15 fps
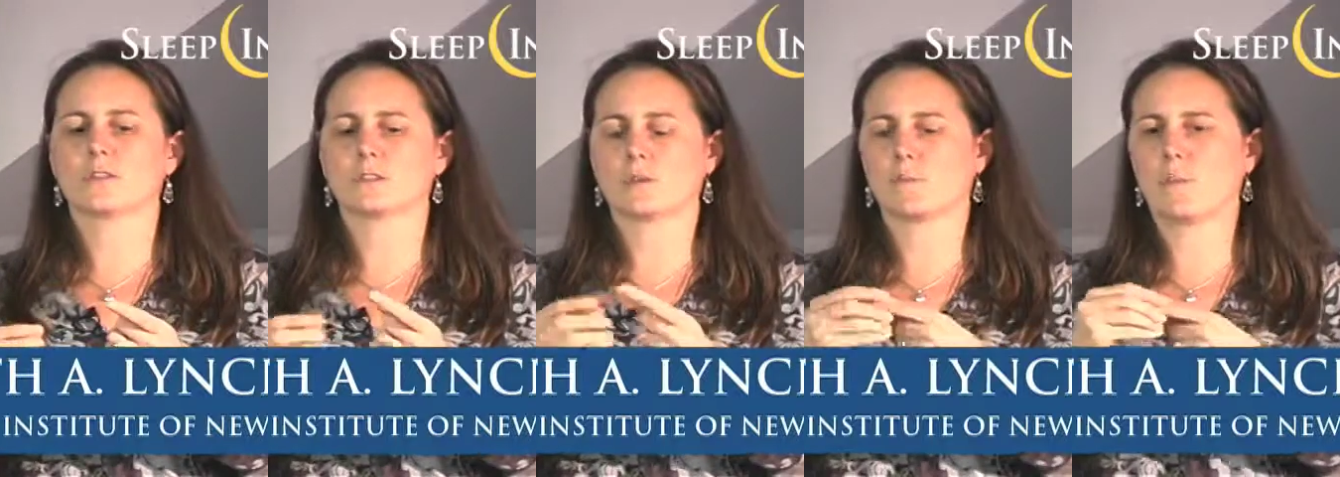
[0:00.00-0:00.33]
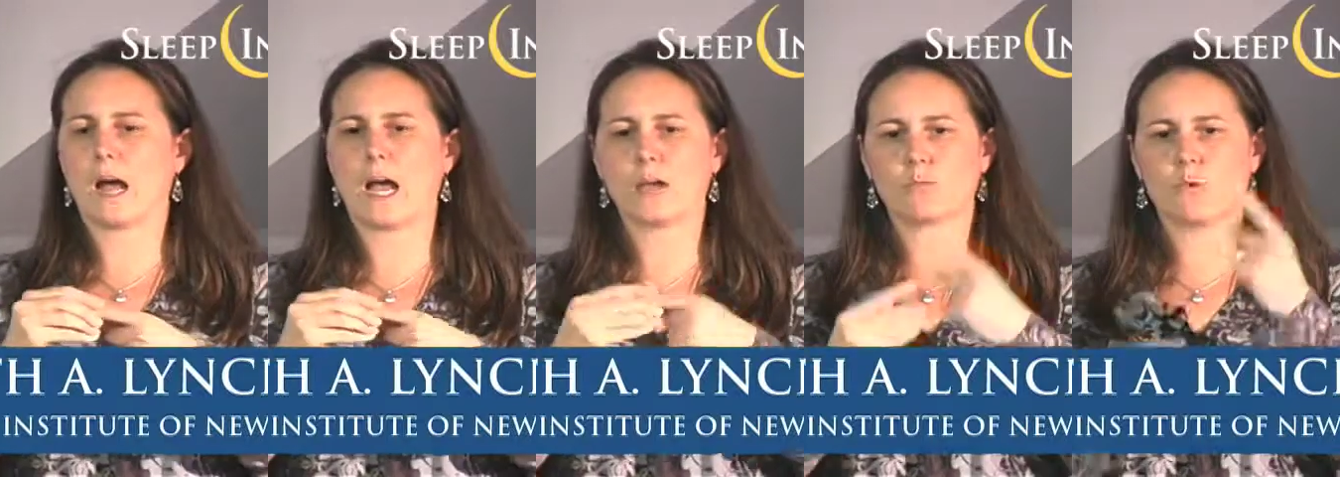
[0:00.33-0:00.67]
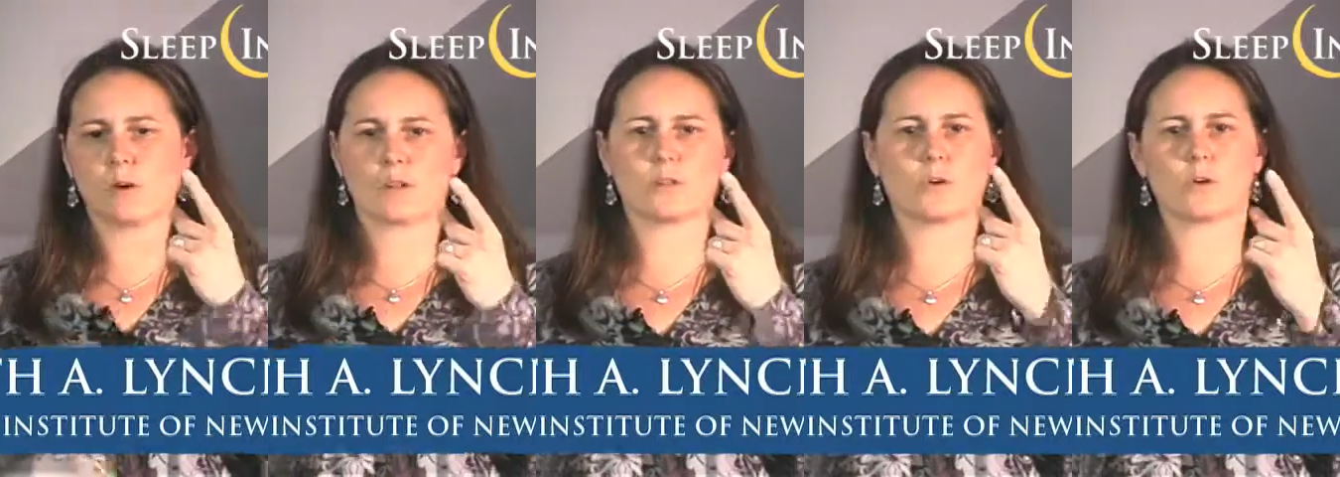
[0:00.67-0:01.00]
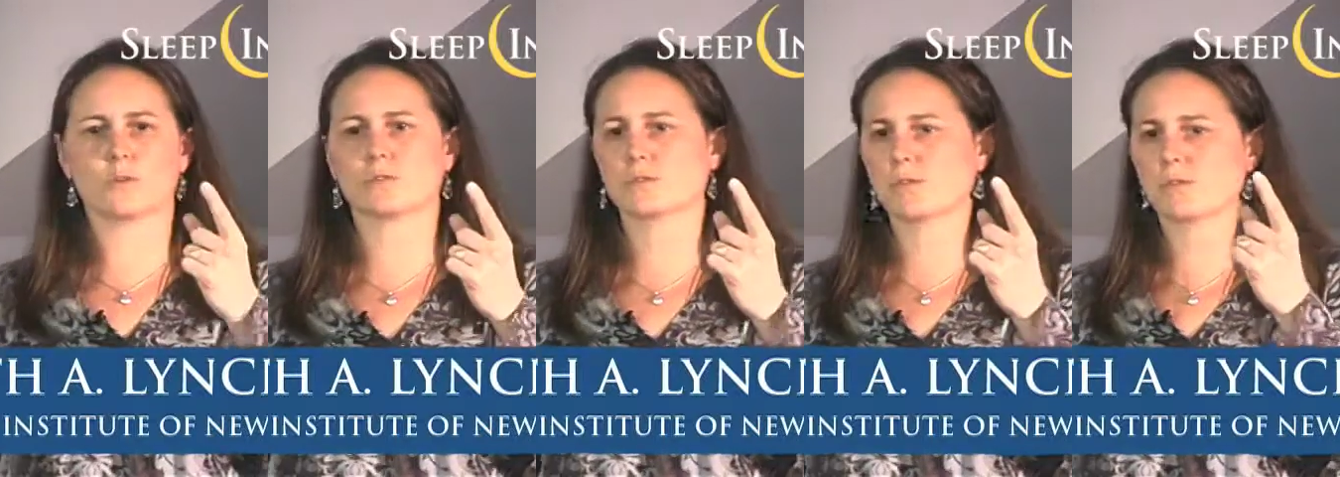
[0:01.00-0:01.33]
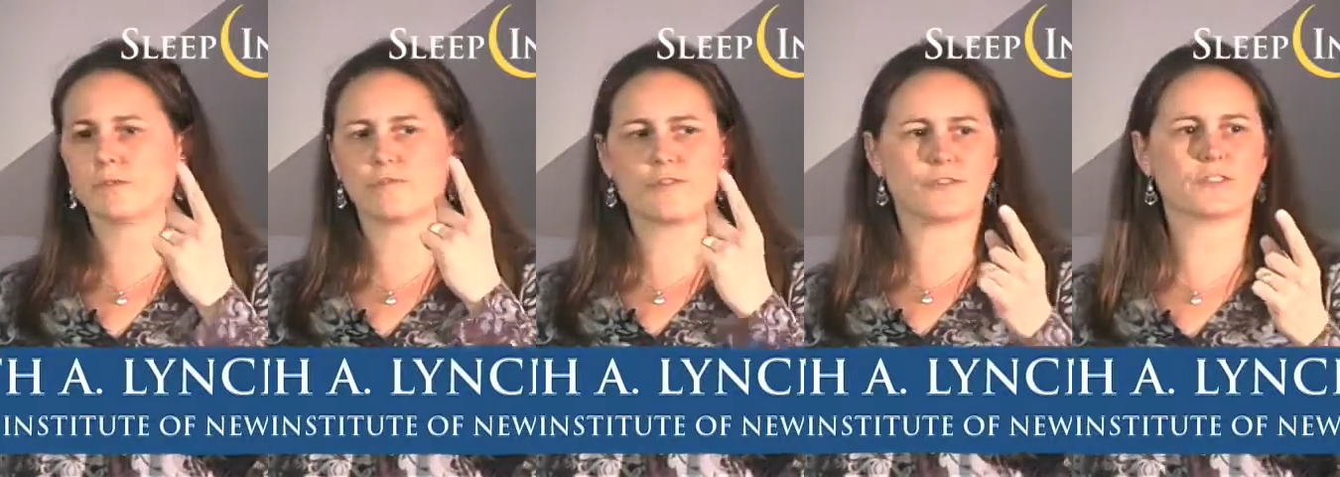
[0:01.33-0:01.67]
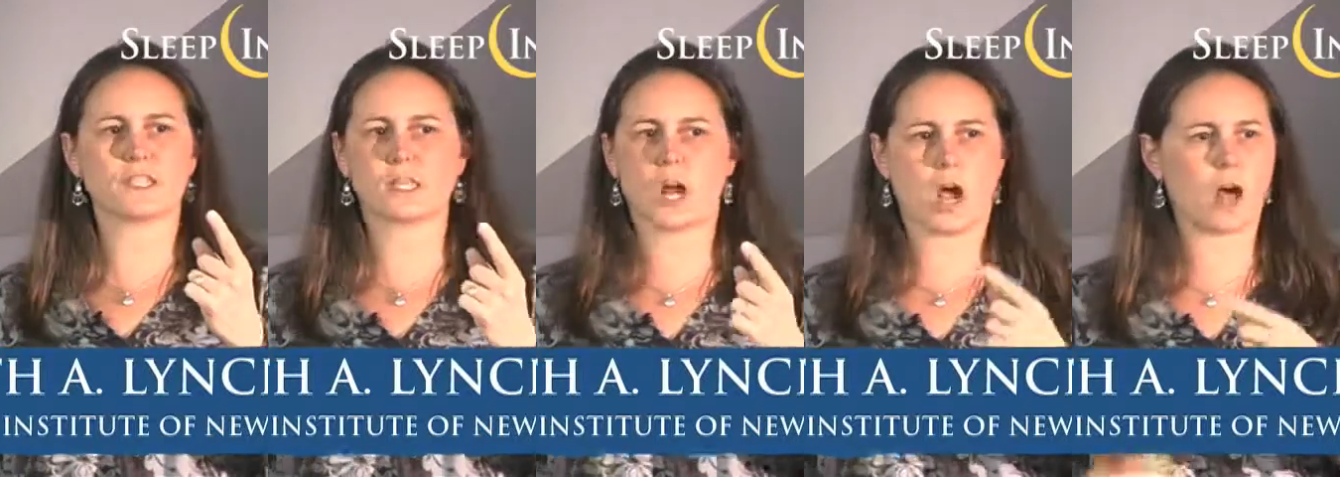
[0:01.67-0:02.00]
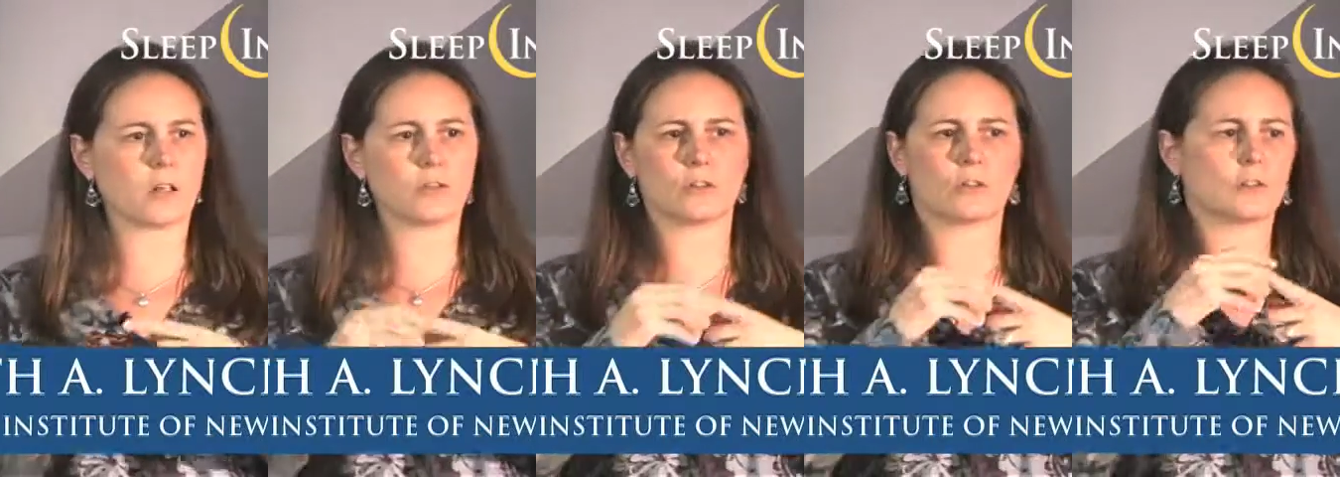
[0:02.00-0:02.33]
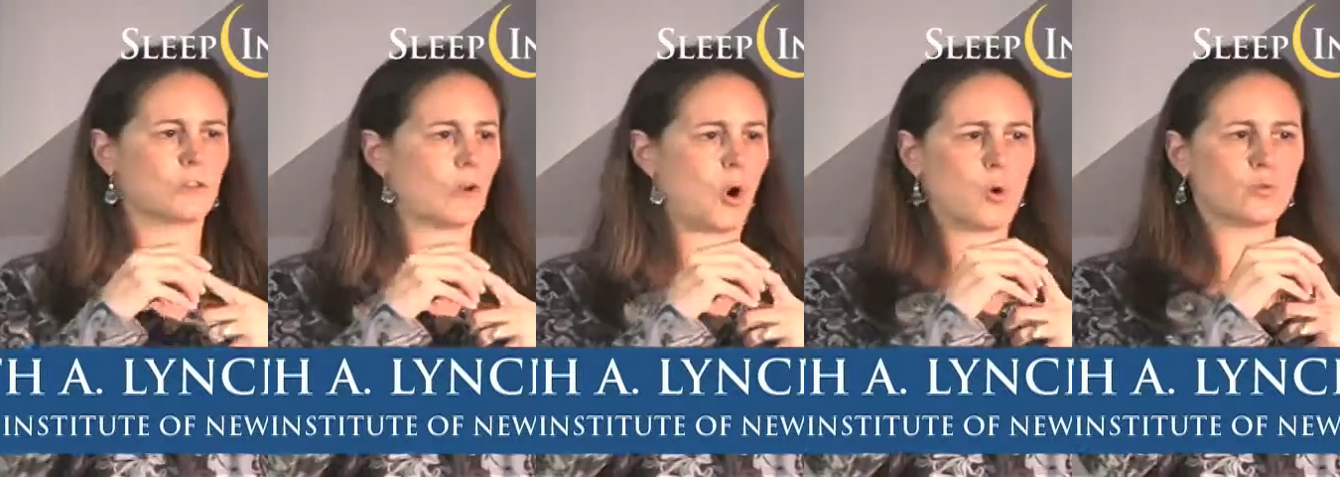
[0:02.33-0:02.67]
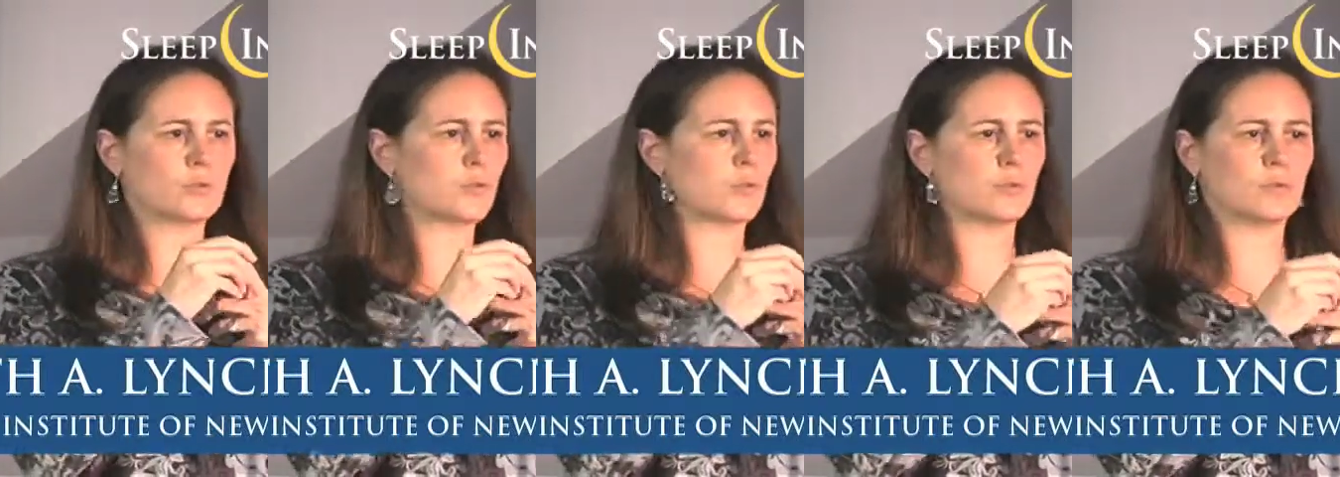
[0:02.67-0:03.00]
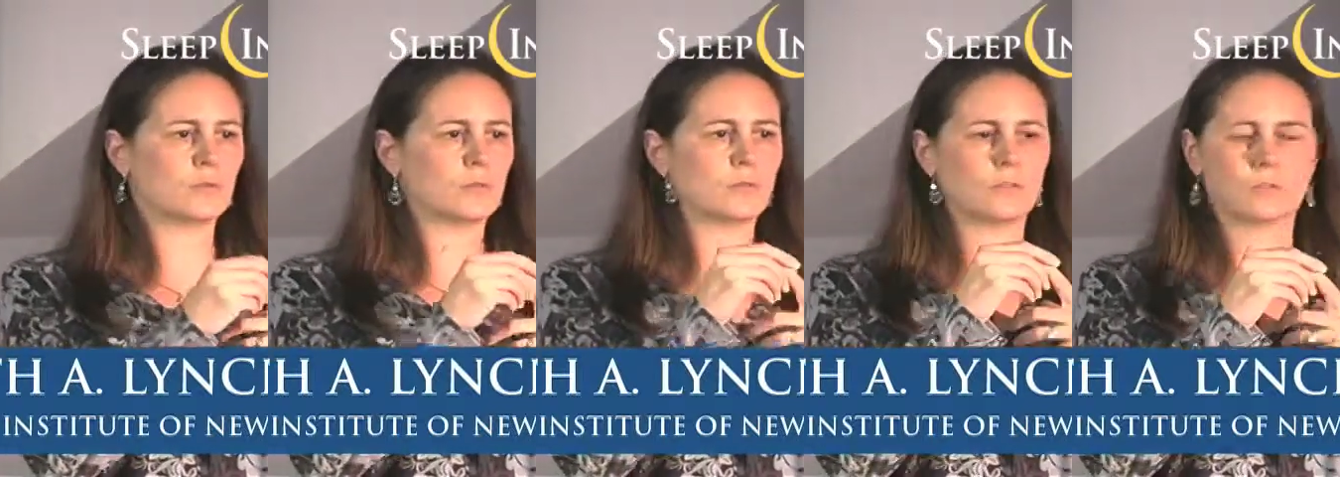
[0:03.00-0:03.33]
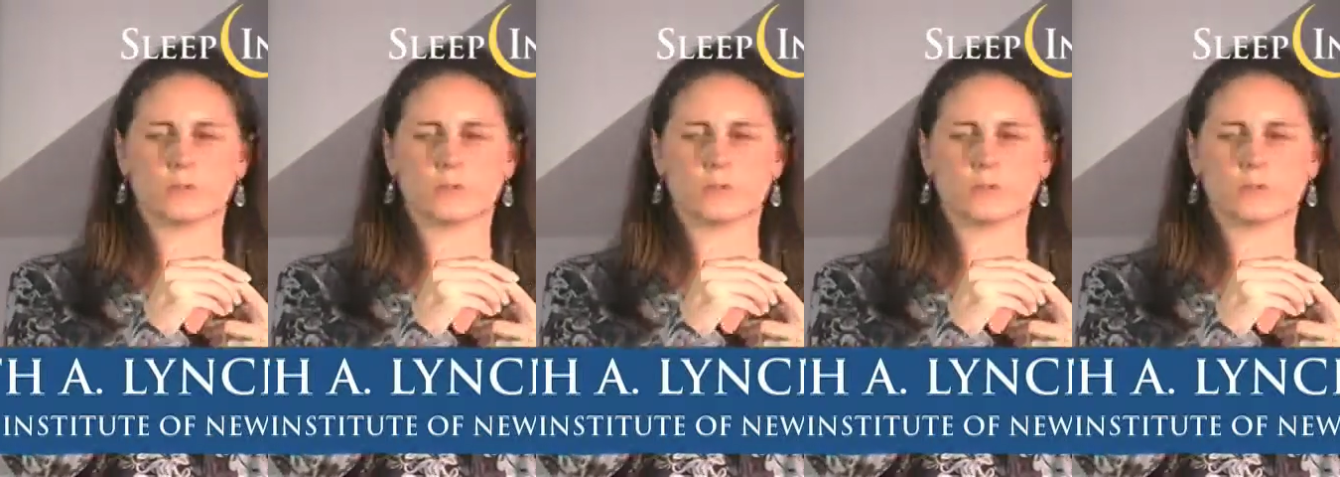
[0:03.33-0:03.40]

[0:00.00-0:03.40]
to buy one of those $50 O2